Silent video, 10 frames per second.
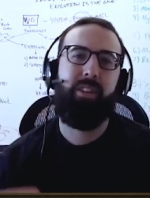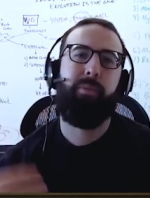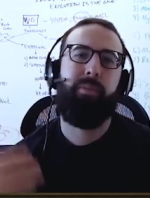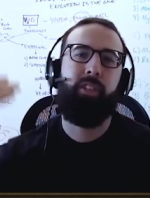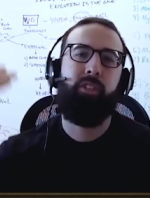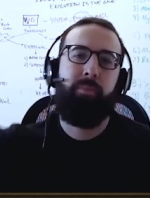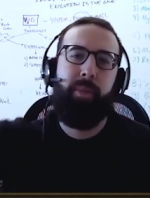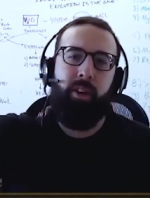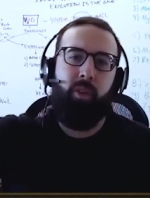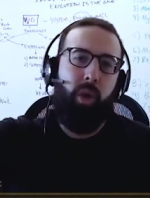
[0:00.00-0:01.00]
to provide you the
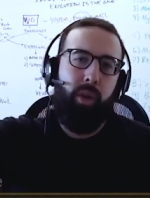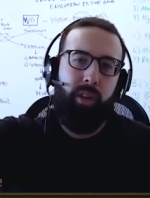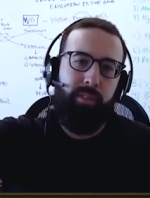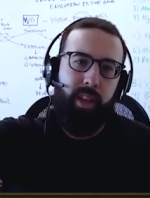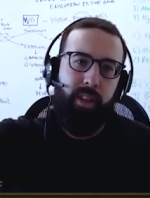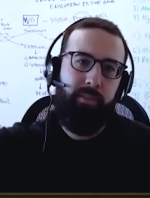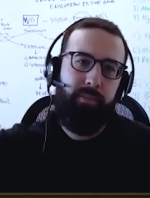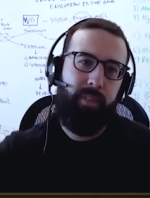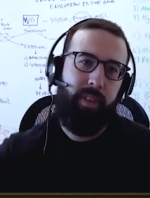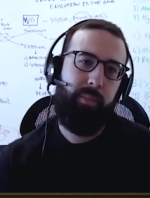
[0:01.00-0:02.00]
better quality of life.
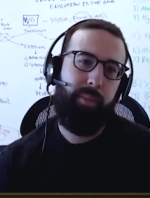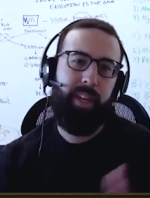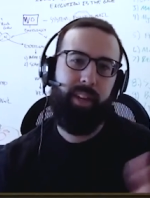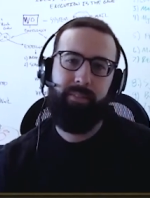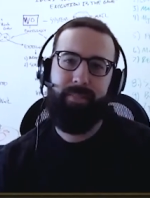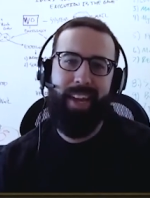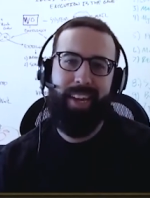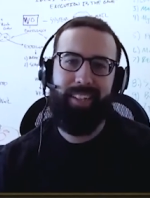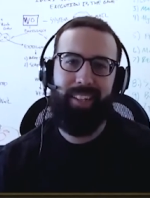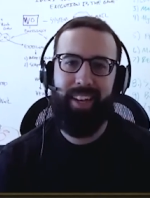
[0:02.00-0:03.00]
In the beginning,
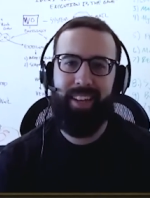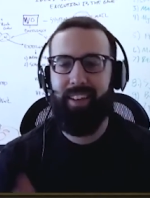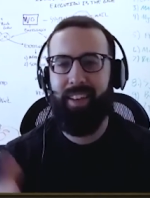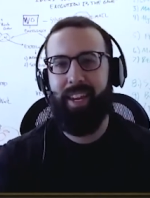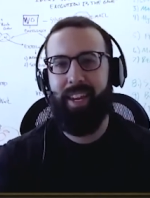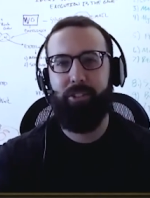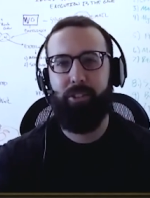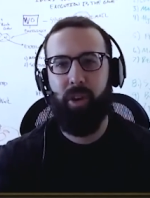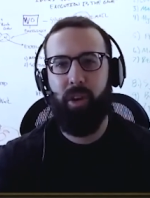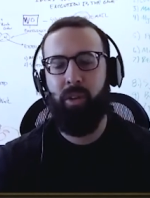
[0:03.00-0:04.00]
any client, and then as you
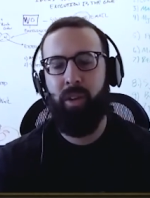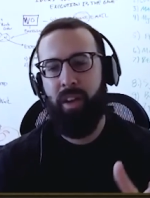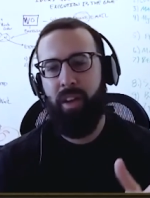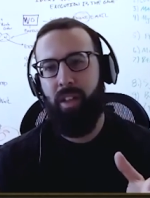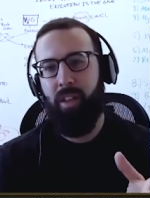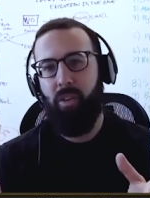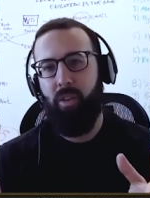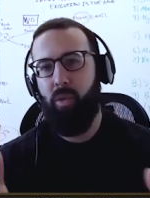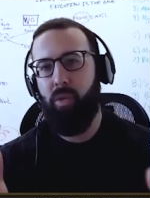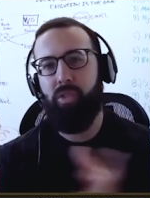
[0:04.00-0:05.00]
grow,
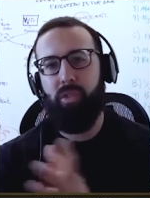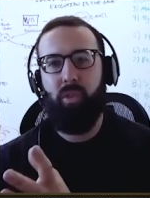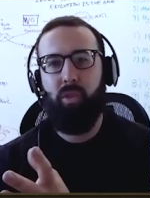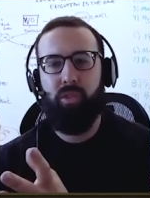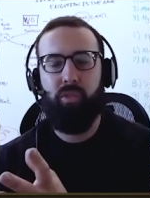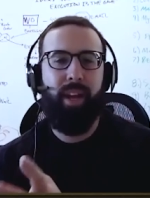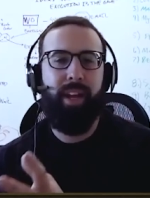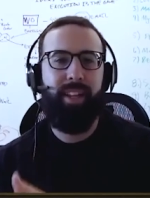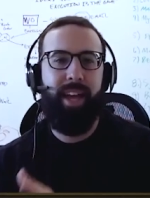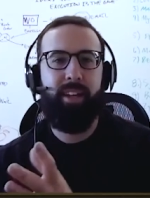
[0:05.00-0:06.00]
who is the right
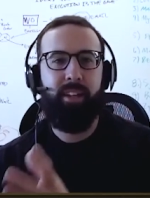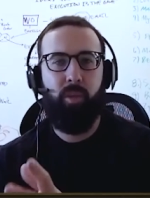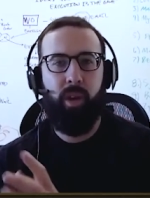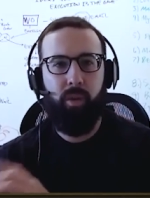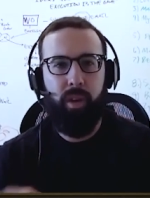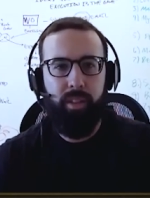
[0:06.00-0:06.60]
client to work with?